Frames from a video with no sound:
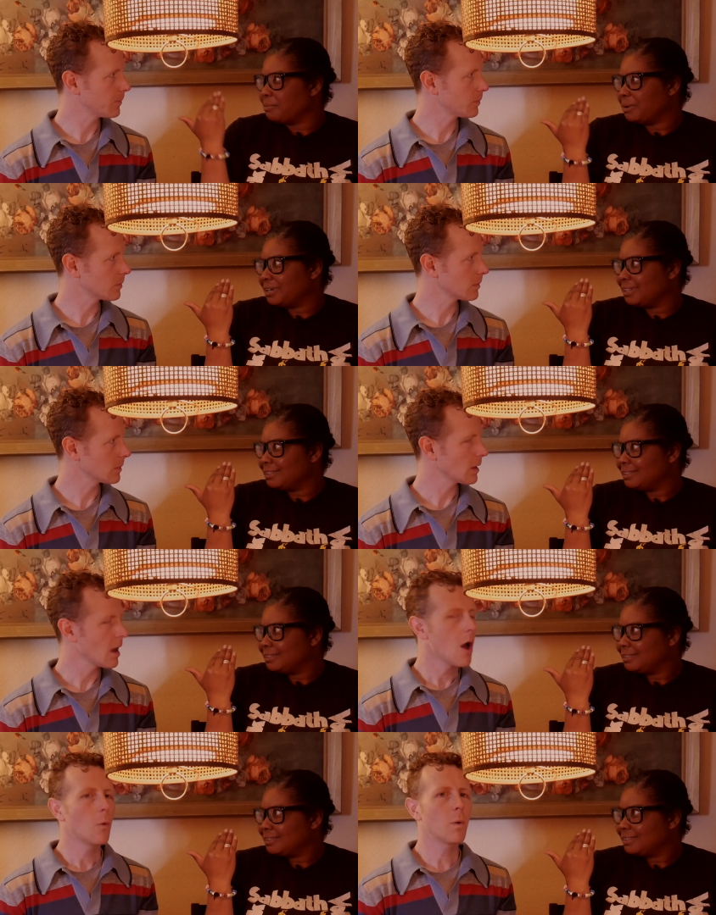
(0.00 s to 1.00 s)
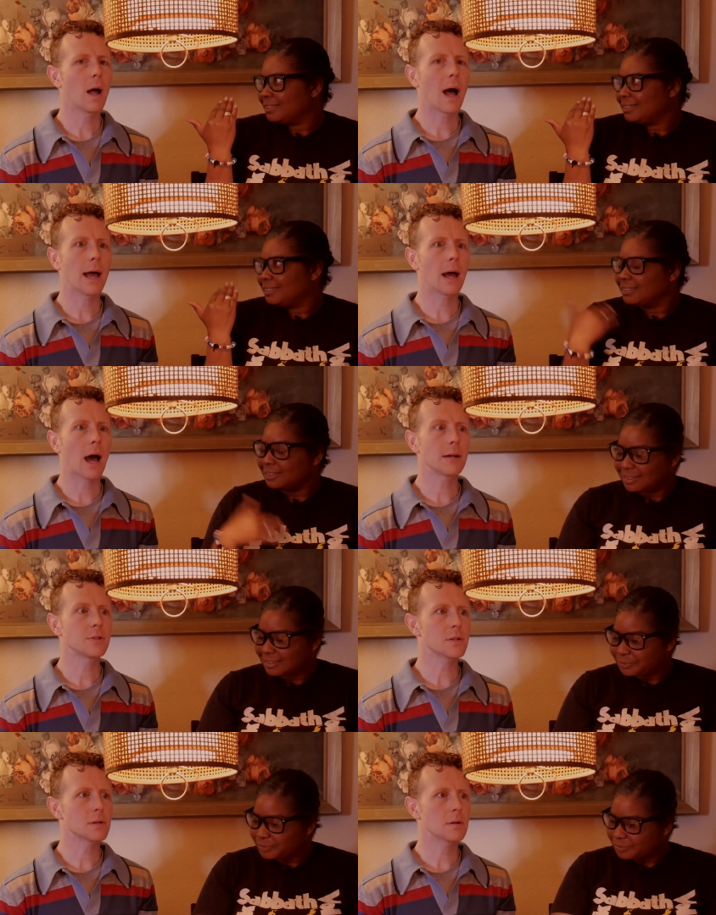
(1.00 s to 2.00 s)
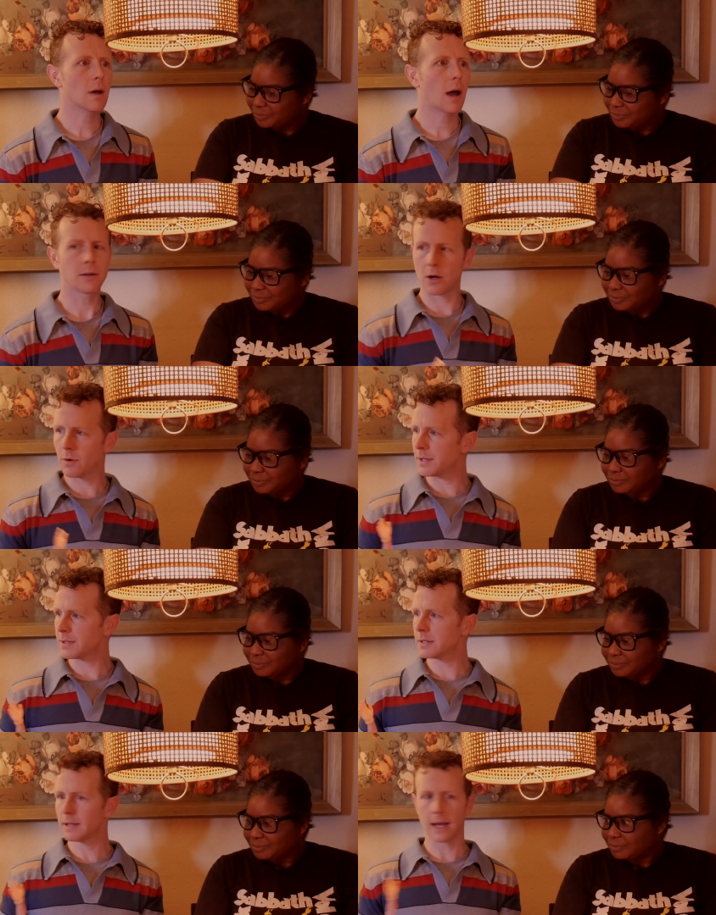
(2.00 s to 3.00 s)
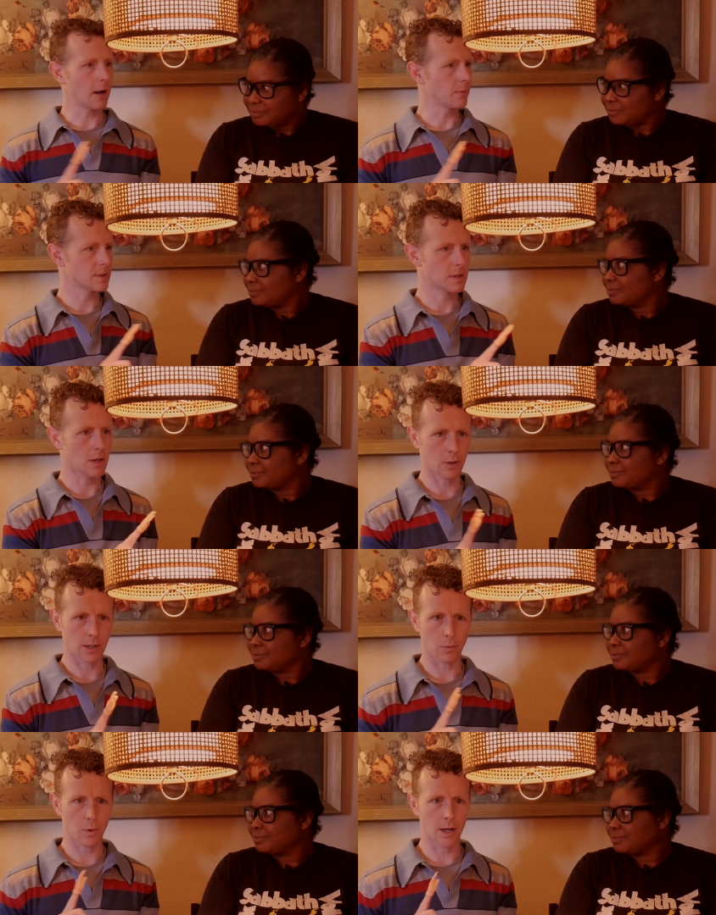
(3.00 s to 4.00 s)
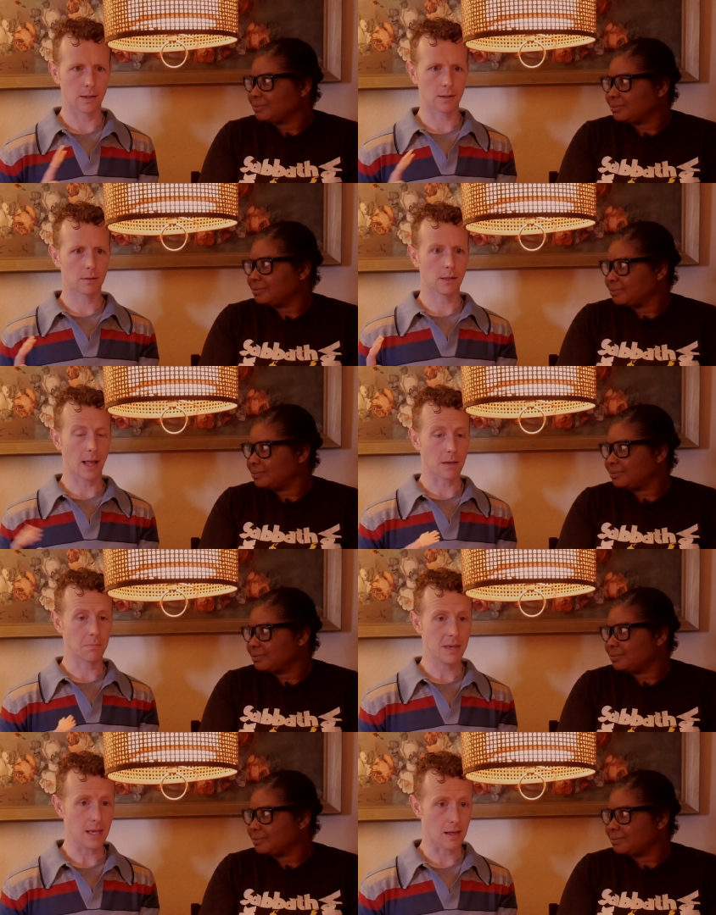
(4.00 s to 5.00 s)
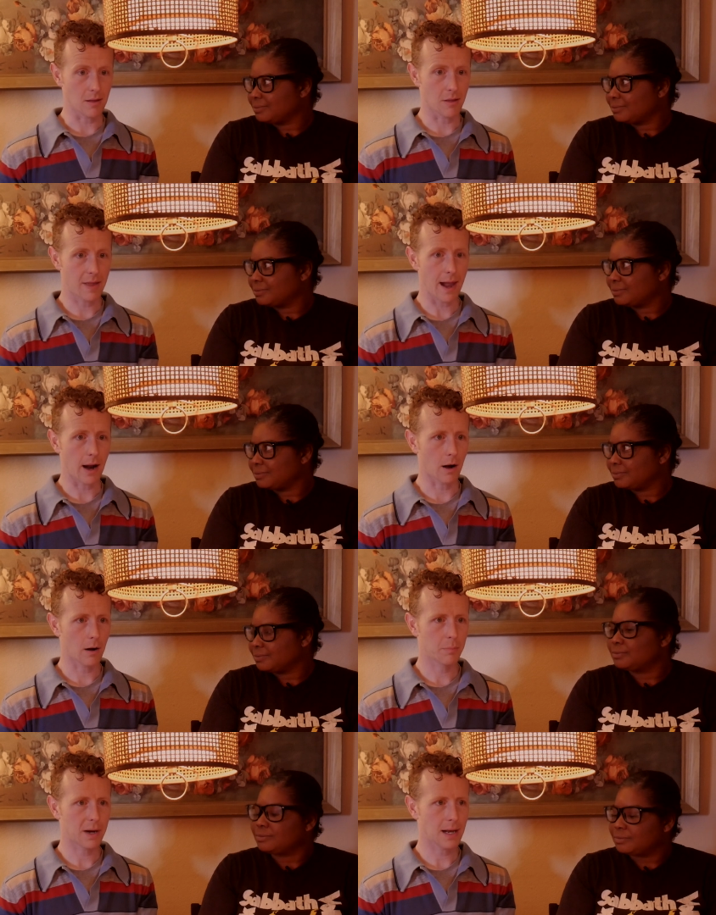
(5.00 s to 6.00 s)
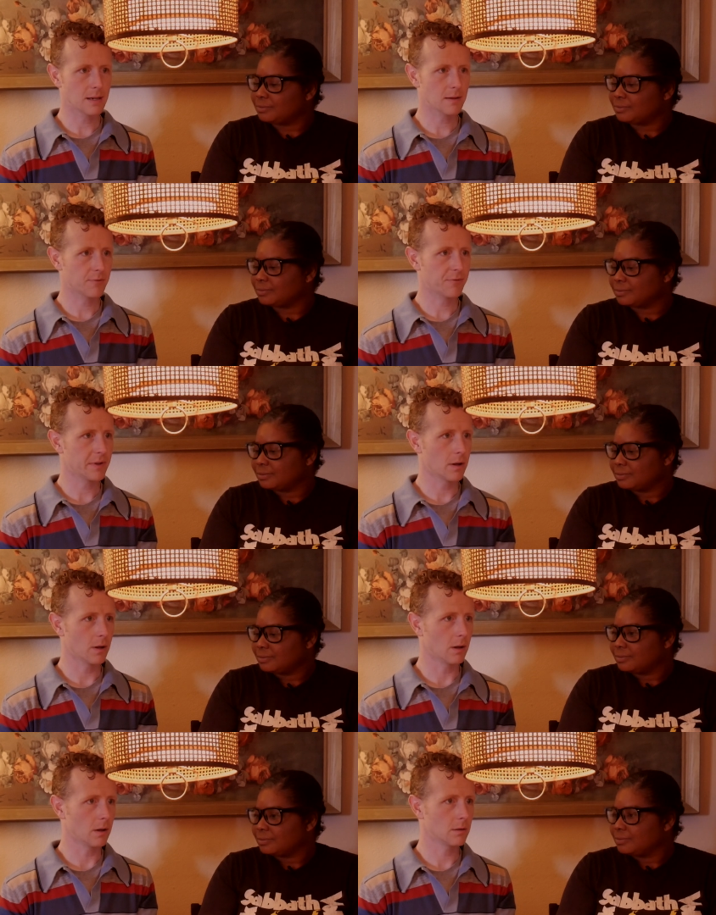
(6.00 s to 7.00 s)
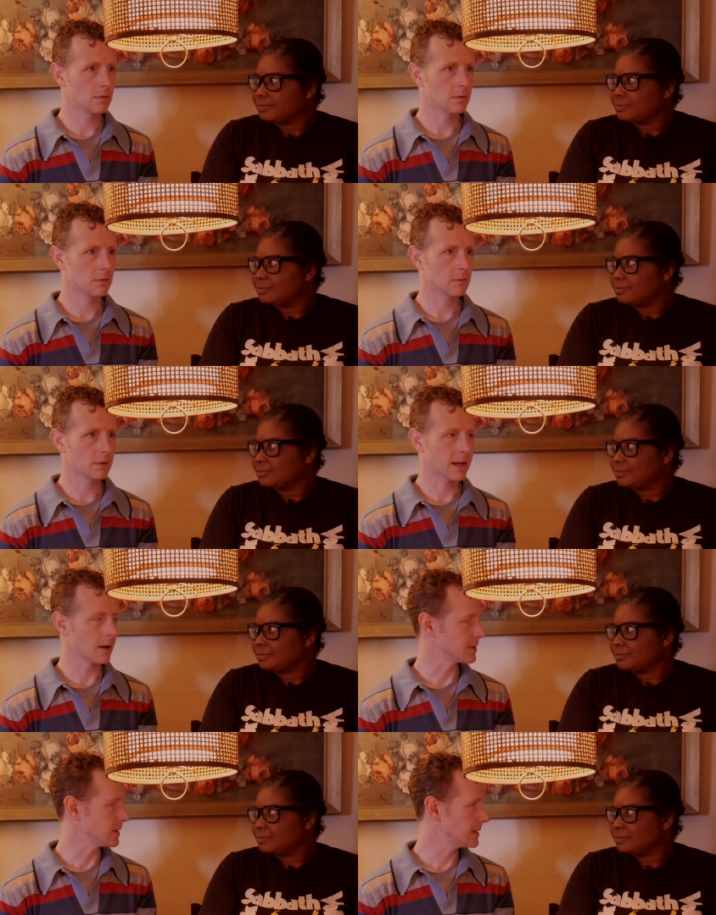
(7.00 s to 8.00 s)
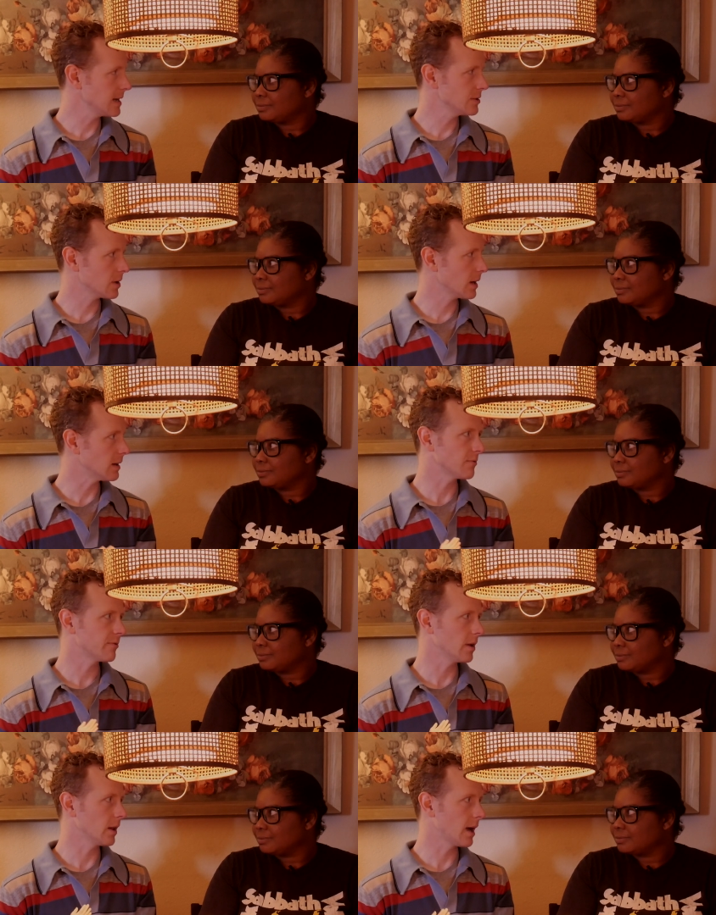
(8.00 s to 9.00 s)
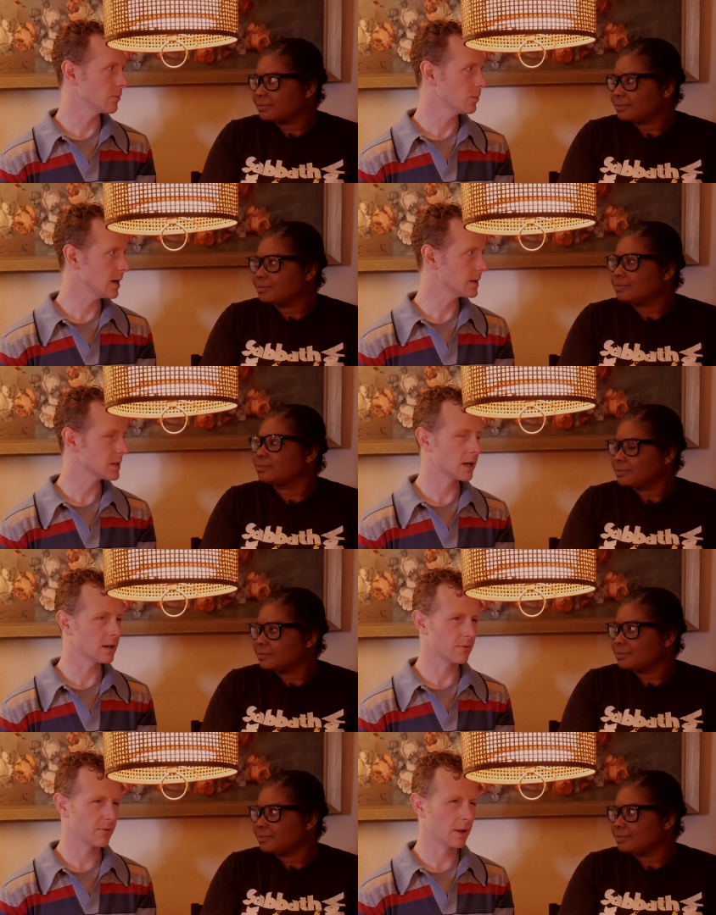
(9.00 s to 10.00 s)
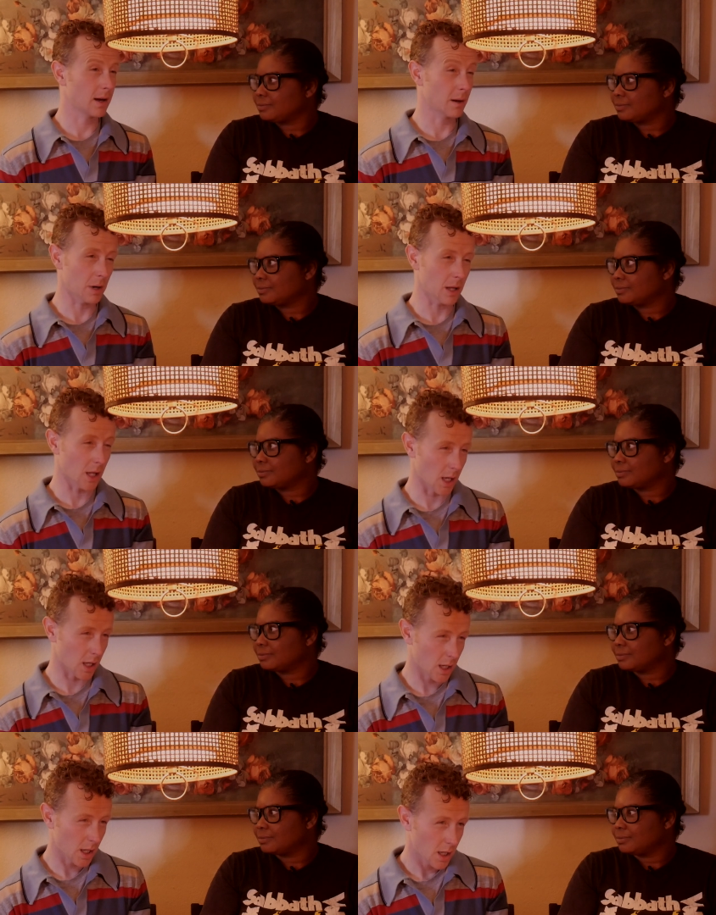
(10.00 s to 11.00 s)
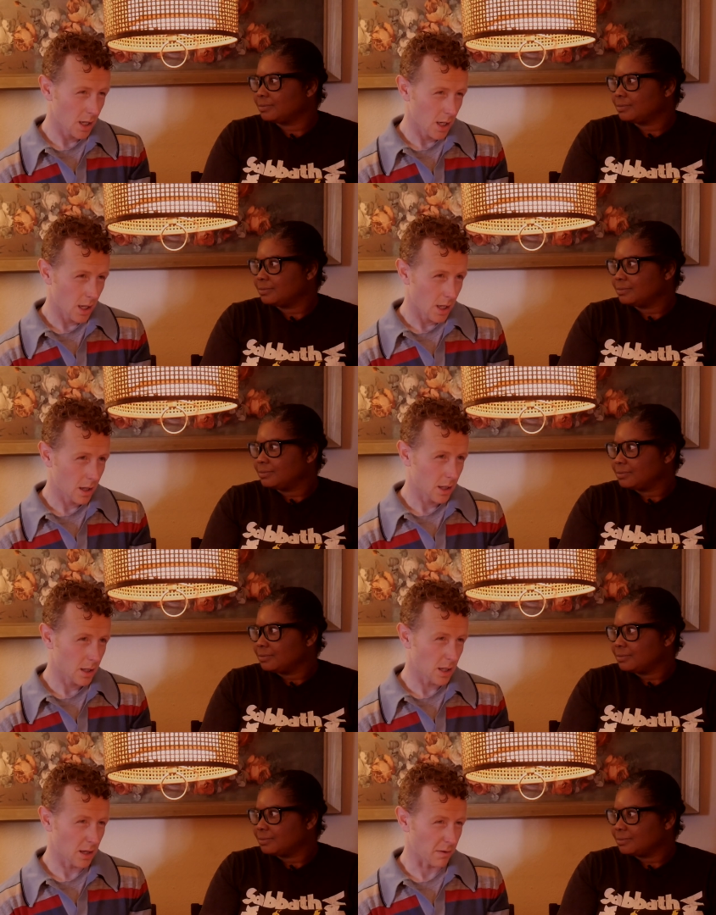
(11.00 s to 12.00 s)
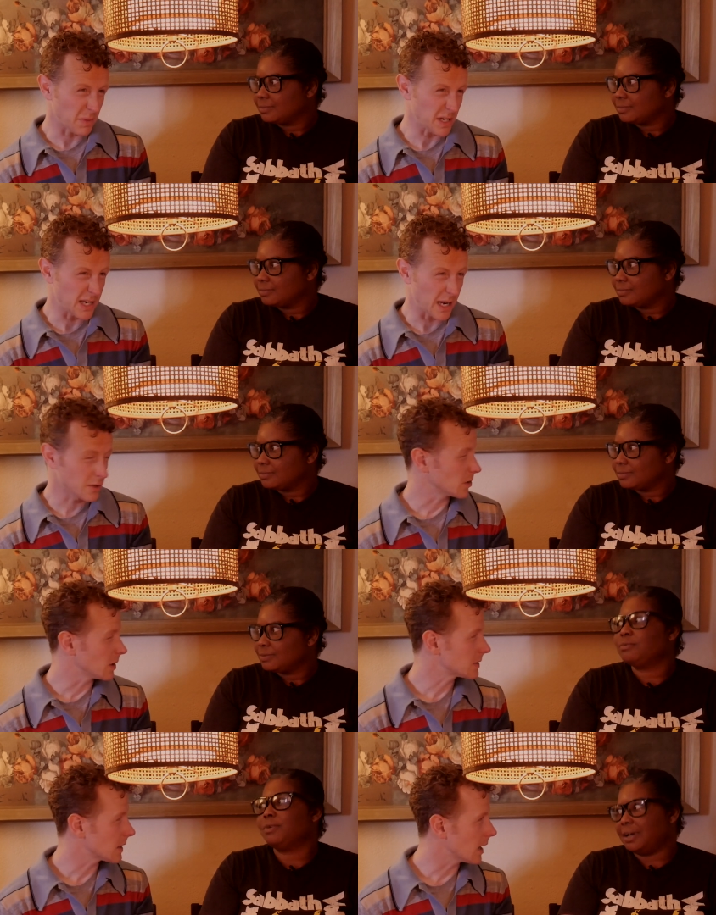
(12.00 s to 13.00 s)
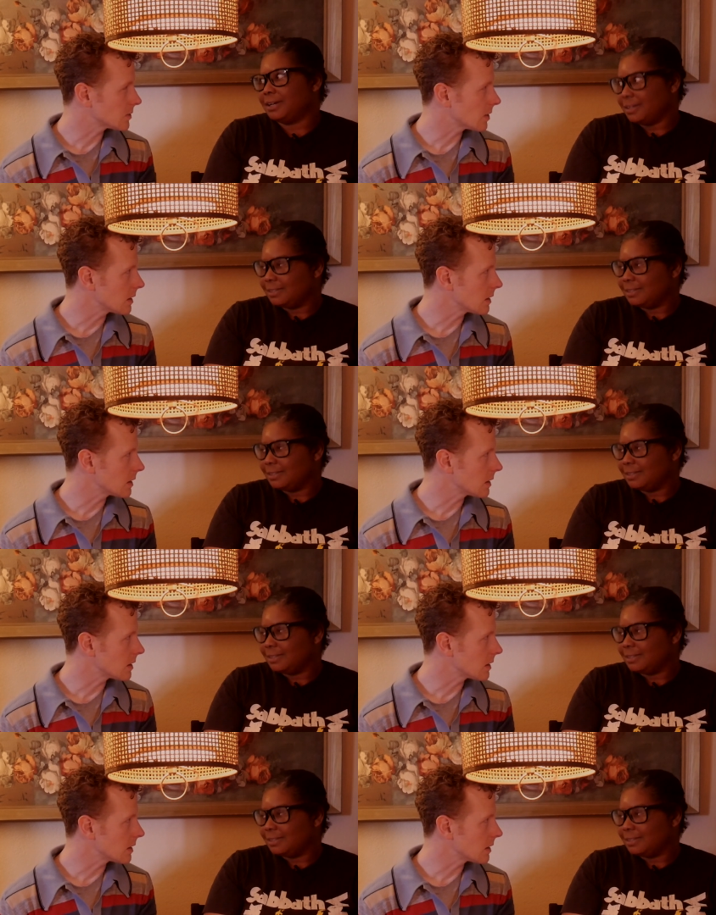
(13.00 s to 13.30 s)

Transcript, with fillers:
Speaker 1: about it.
Speaker 2: Well, I, I just I noticed that I was the only one like me there, but I didn't feel like I was in danger. I didn't feel at risk. I didn't feel anybody like giving me dangerous right. eyes or